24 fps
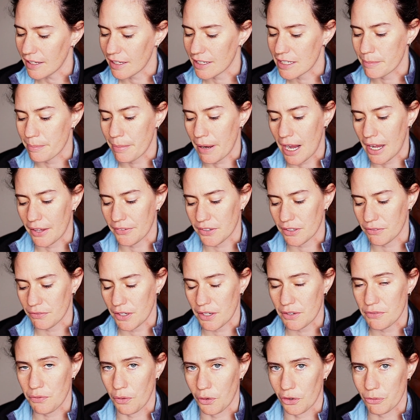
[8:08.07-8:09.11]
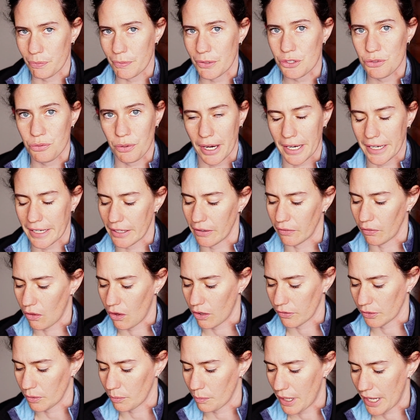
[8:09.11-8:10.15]
into positive reinforcement training
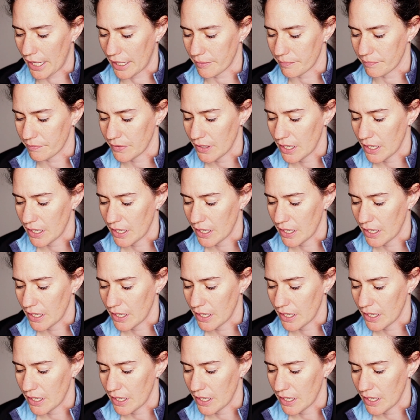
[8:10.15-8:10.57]
along the way.